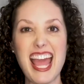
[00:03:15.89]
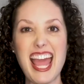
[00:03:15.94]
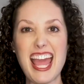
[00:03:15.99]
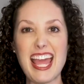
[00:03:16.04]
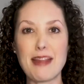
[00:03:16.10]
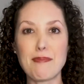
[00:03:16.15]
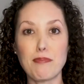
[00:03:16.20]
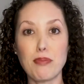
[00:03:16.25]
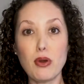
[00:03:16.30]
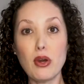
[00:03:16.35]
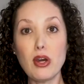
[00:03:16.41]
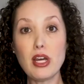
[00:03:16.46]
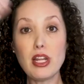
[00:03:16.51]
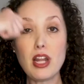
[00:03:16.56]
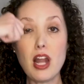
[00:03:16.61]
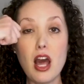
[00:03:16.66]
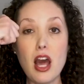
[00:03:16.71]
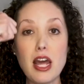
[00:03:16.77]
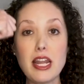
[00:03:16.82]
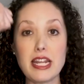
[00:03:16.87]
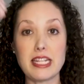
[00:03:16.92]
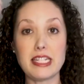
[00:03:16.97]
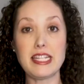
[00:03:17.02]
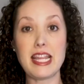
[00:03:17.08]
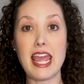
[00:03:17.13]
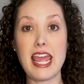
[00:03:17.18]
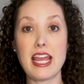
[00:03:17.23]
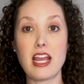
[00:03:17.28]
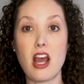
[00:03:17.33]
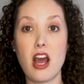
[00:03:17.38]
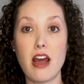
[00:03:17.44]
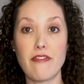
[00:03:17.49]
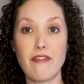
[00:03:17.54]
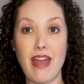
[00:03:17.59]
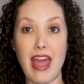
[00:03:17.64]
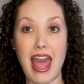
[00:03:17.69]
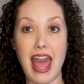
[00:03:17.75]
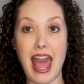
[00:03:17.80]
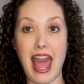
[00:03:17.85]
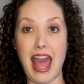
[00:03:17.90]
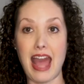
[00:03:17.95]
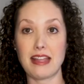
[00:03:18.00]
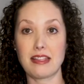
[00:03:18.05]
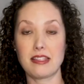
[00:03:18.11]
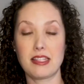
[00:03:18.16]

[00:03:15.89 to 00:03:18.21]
and put on and take off a hat.